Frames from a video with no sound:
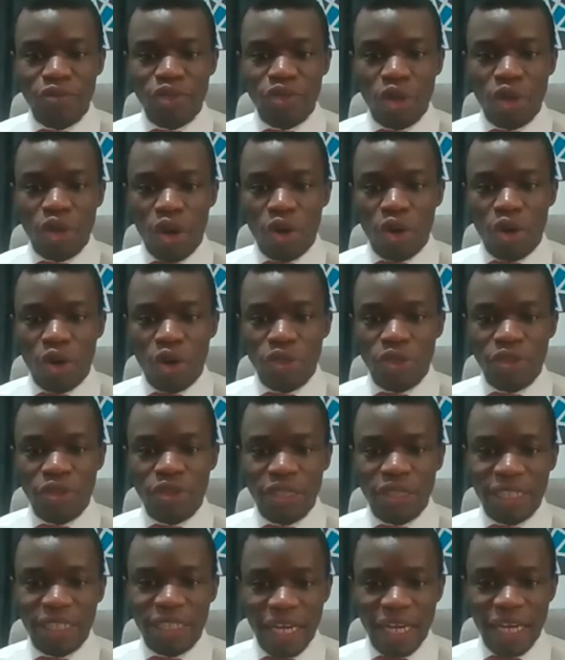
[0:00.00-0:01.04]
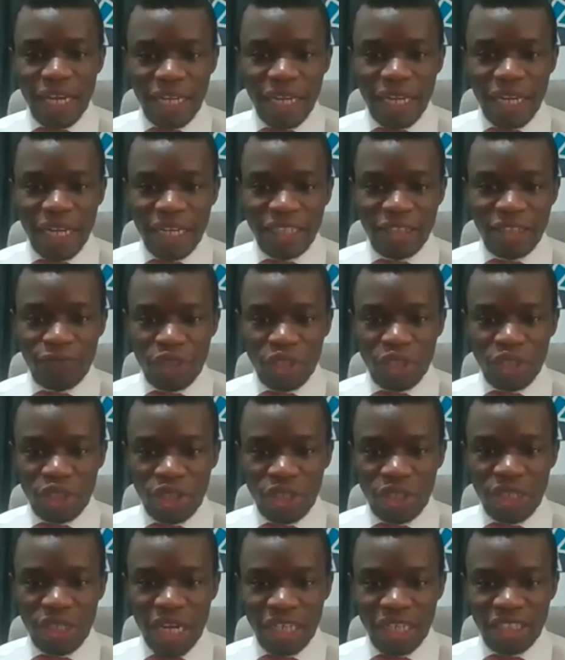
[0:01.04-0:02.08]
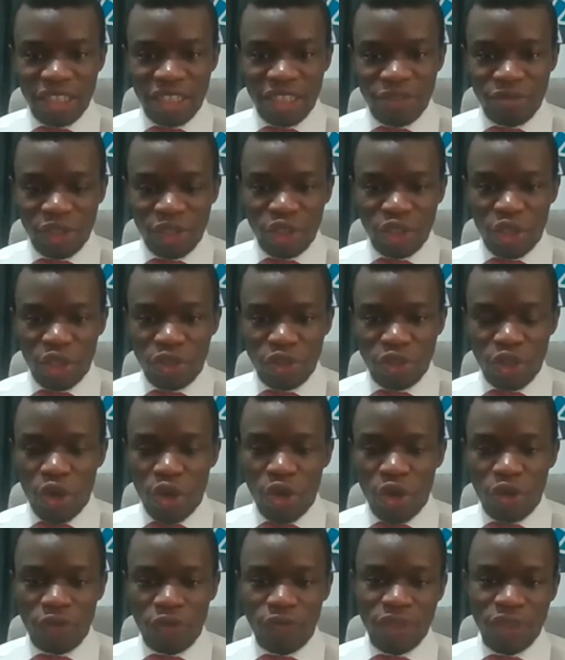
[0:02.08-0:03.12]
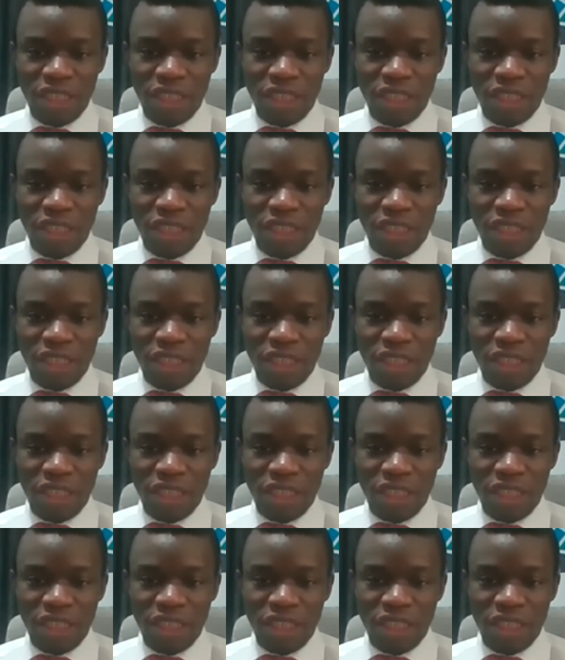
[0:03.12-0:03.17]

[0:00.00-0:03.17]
on the headline inflation as a result of